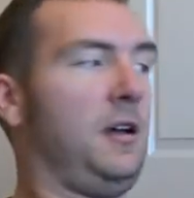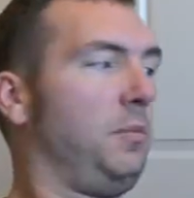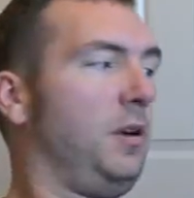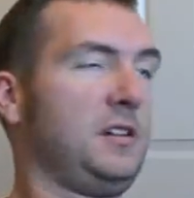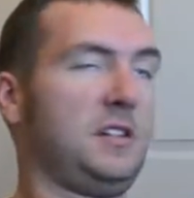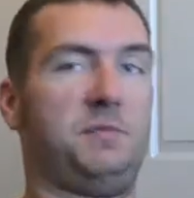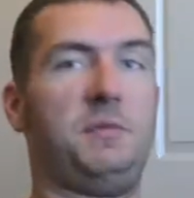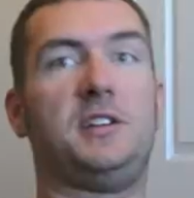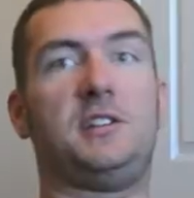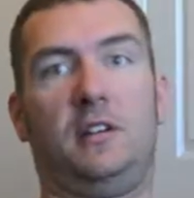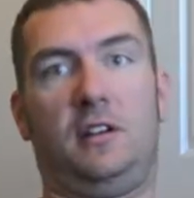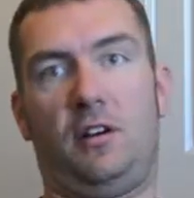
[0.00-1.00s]
But just
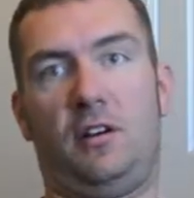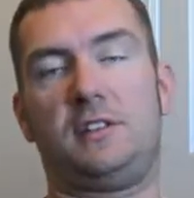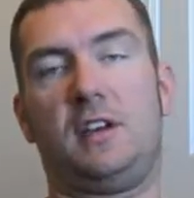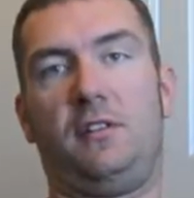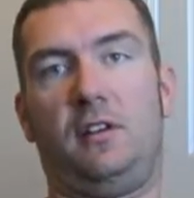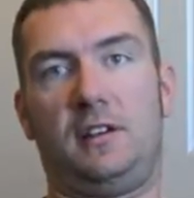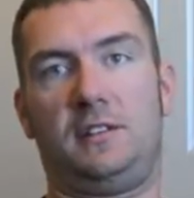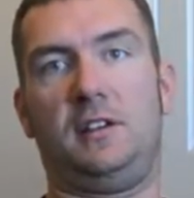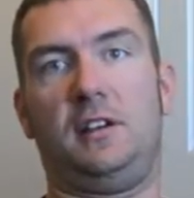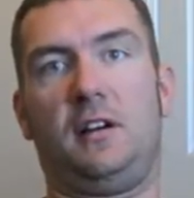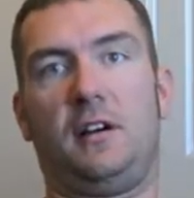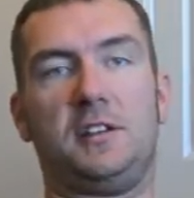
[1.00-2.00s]
make sure you always have your
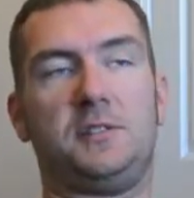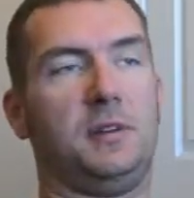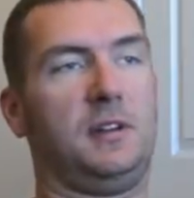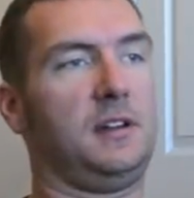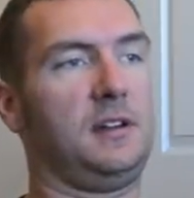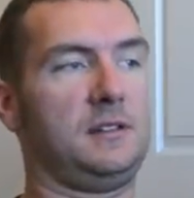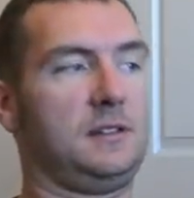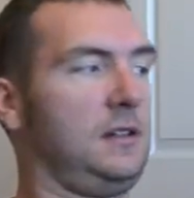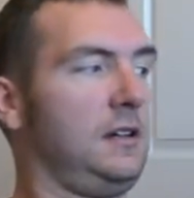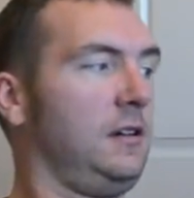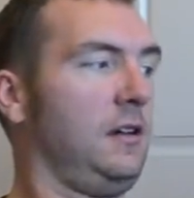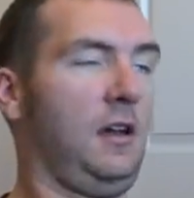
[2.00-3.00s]
SD cards because
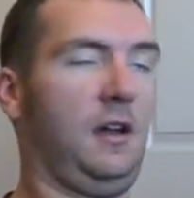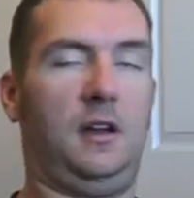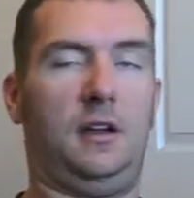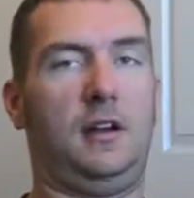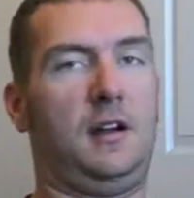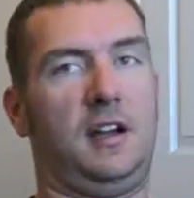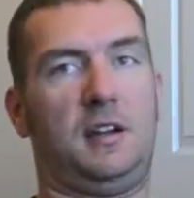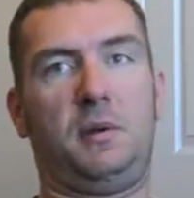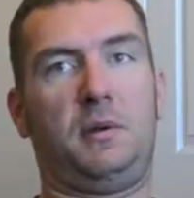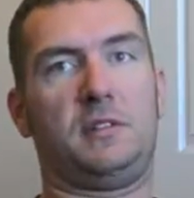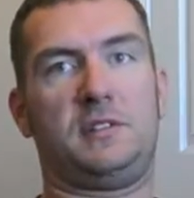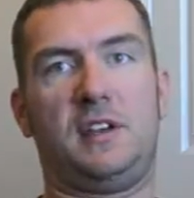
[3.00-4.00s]
you're not going
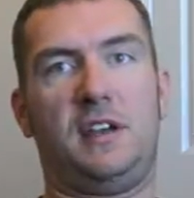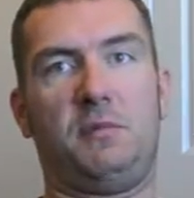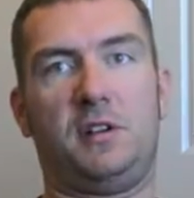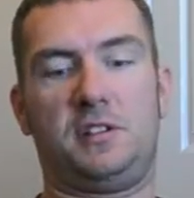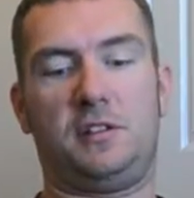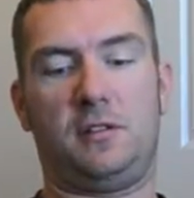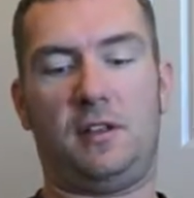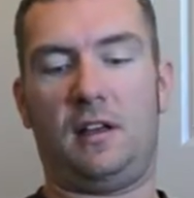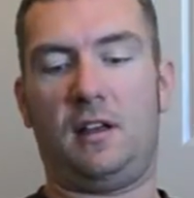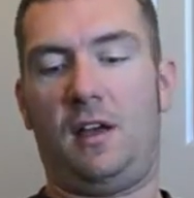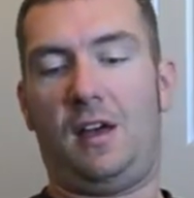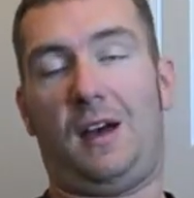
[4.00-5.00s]
to be able to save much to
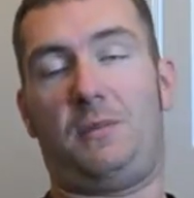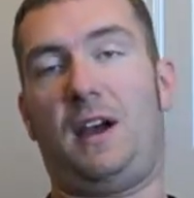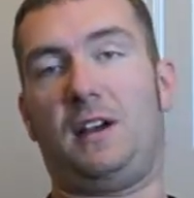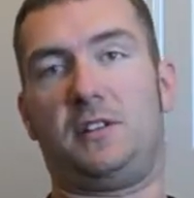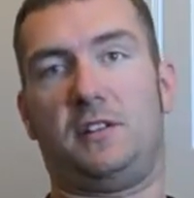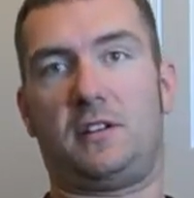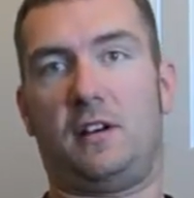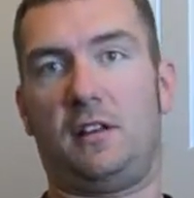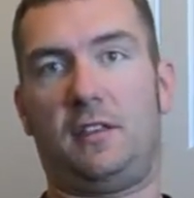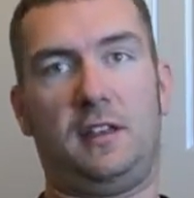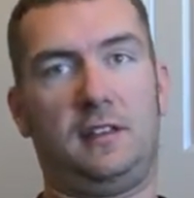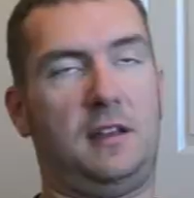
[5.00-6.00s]
that. I'm actually starting
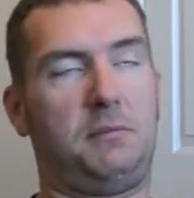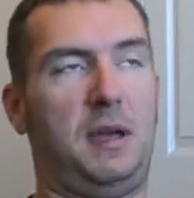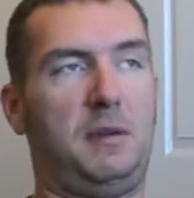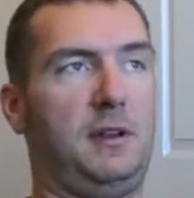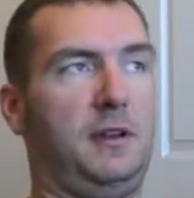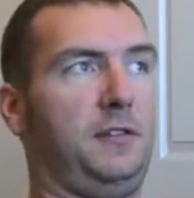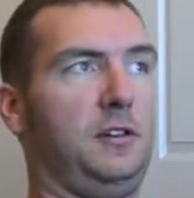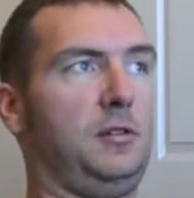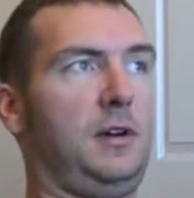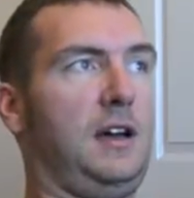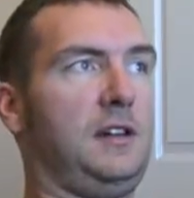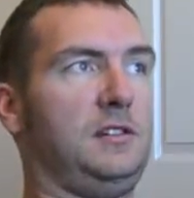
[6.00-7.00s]
to think that maybe if
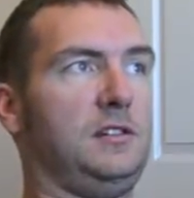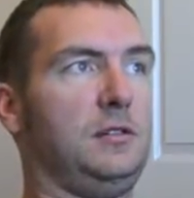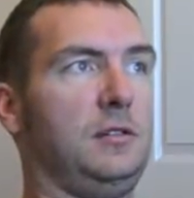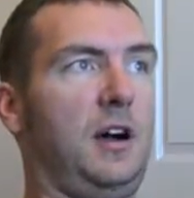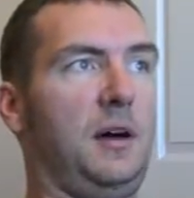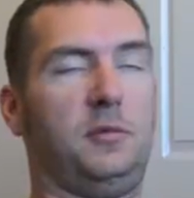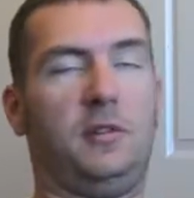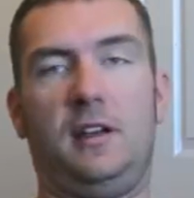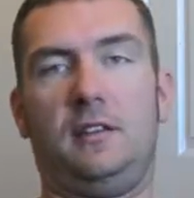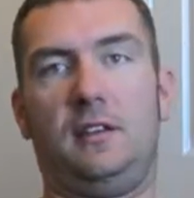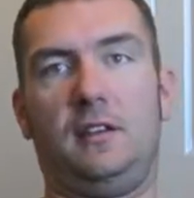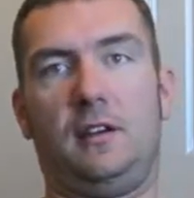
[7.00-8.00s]
you had to
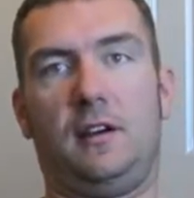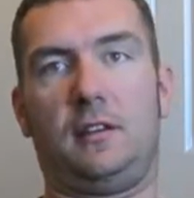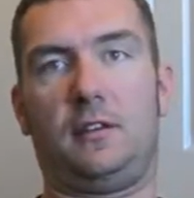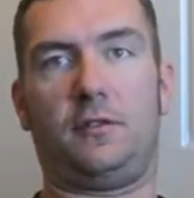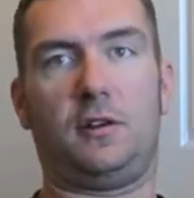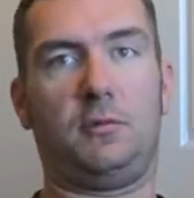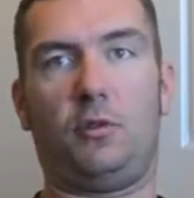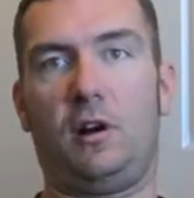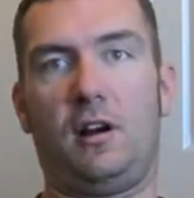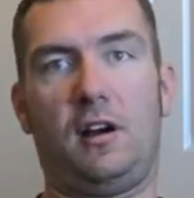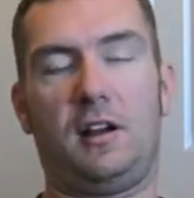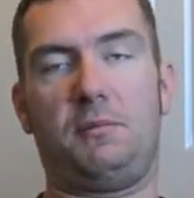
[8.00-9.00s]
upgrade the
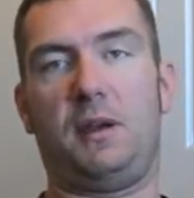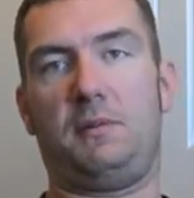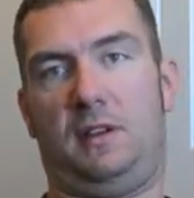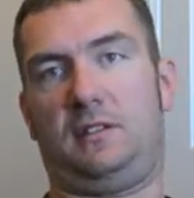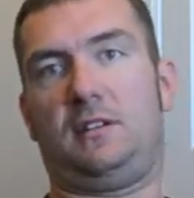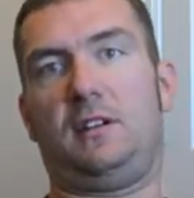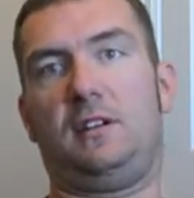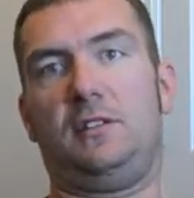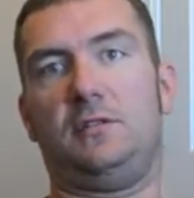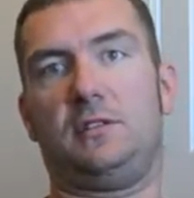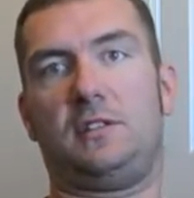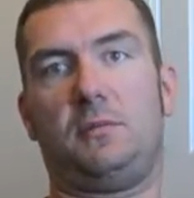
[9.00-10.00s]
firmware on it, maybe it's going to
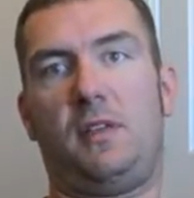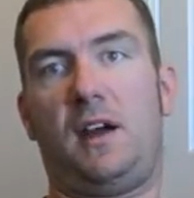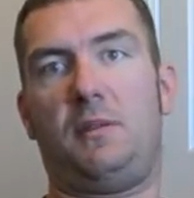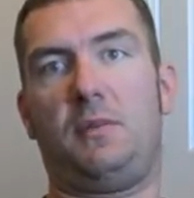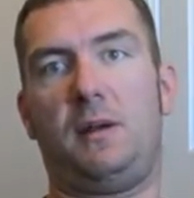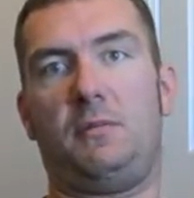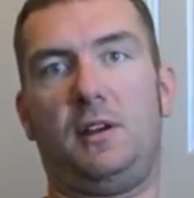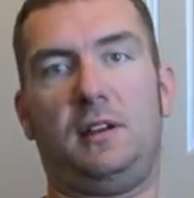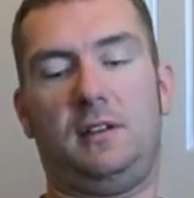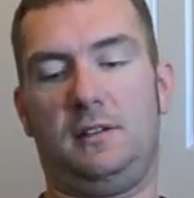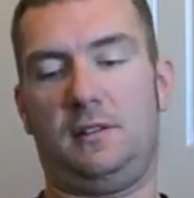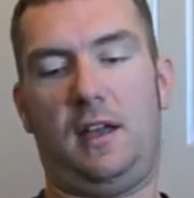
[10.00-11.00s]
use some of that memory,
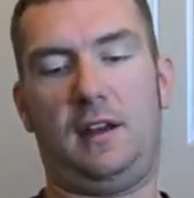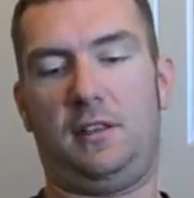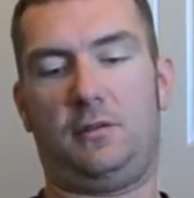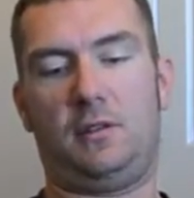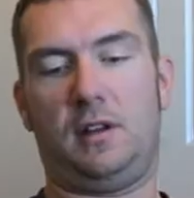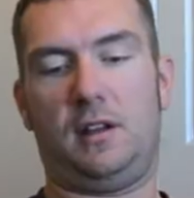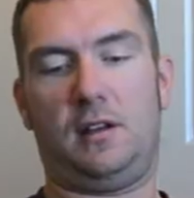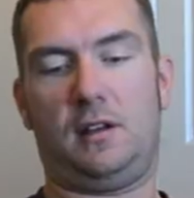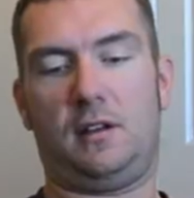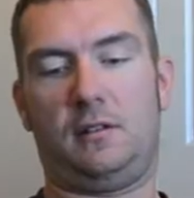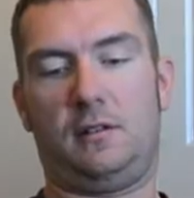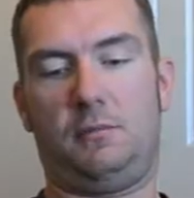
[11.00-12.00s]
because 83
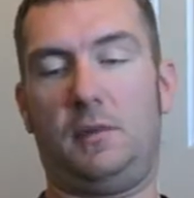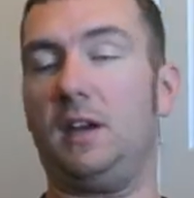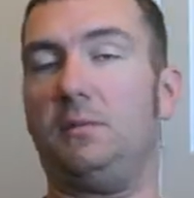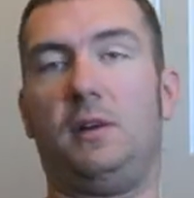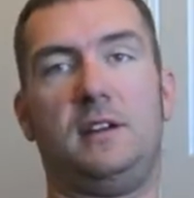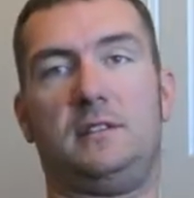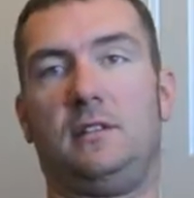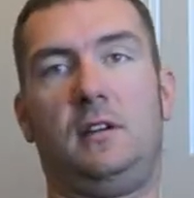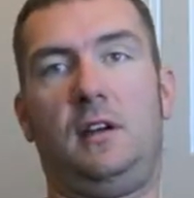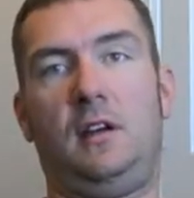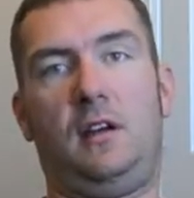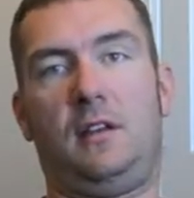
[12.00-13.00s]
megabytes,
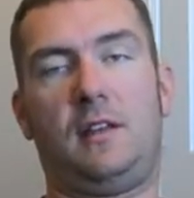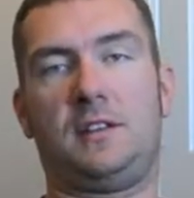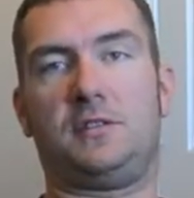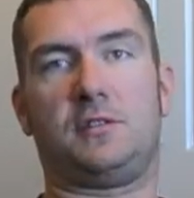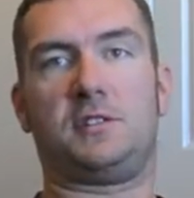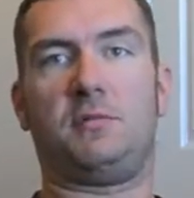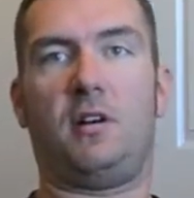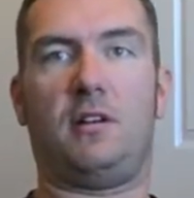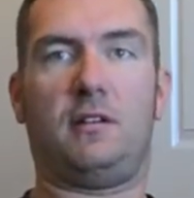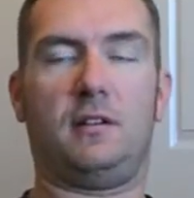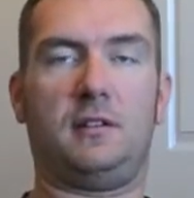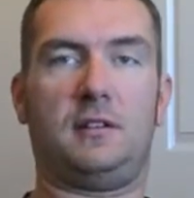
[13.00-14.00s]
that's so
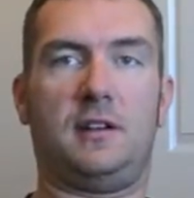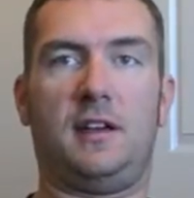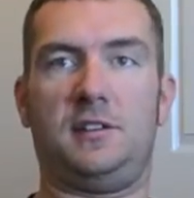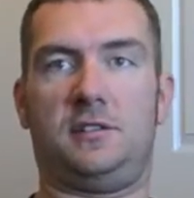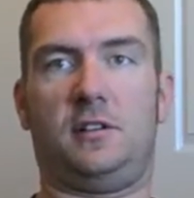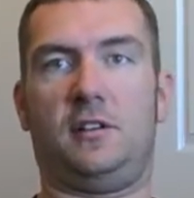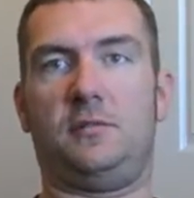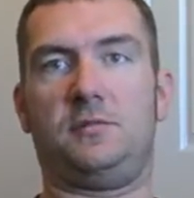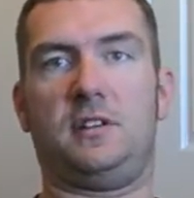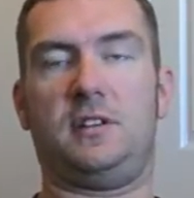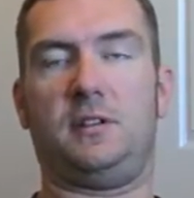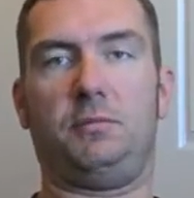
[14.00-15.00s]
small in today's
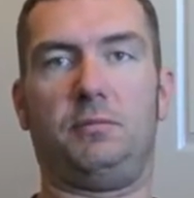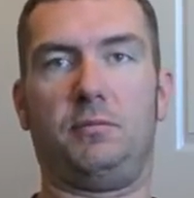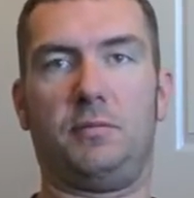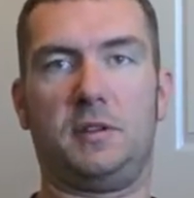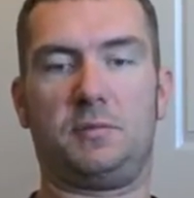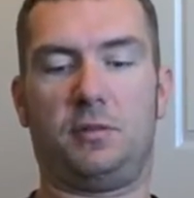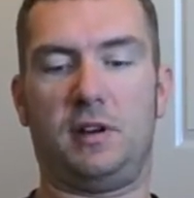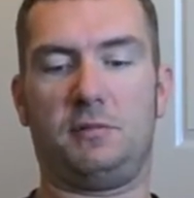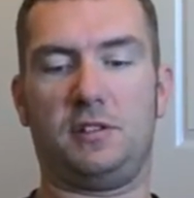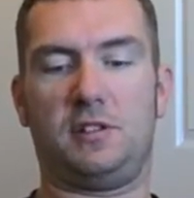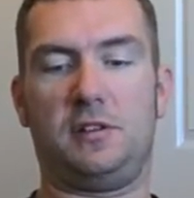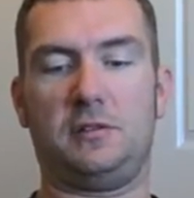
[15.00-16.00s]
terms that it's pretty
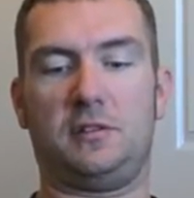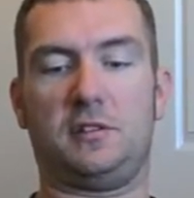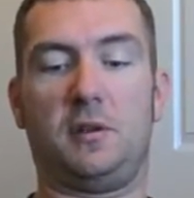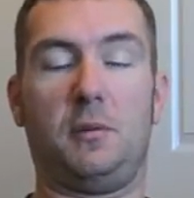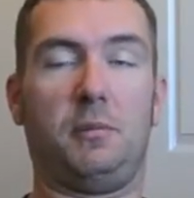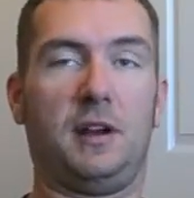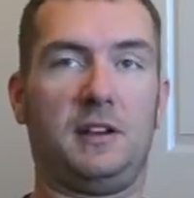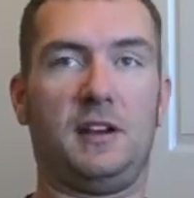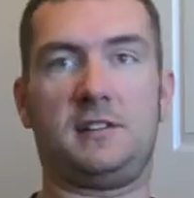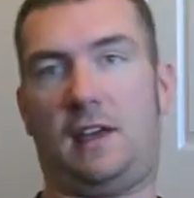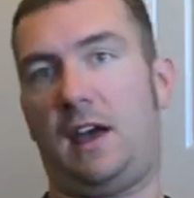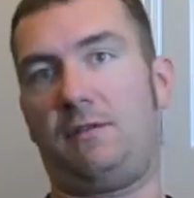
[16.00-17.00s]
much useless. But it
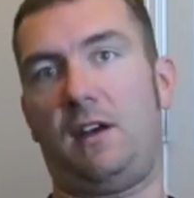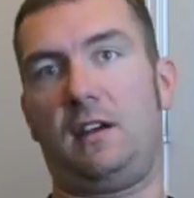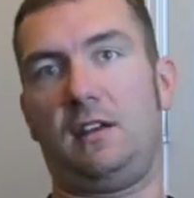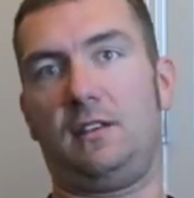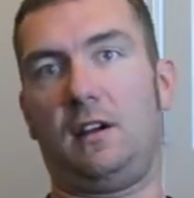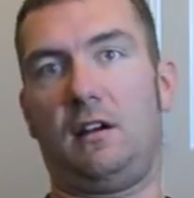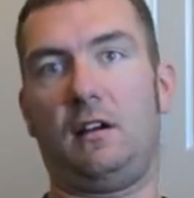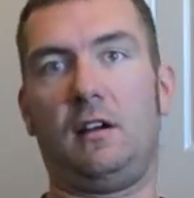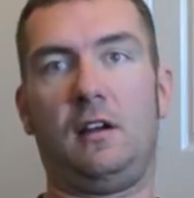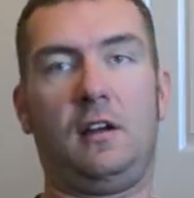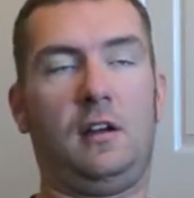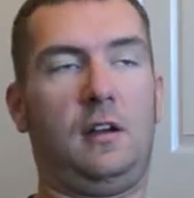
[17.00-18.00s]
does have that in there.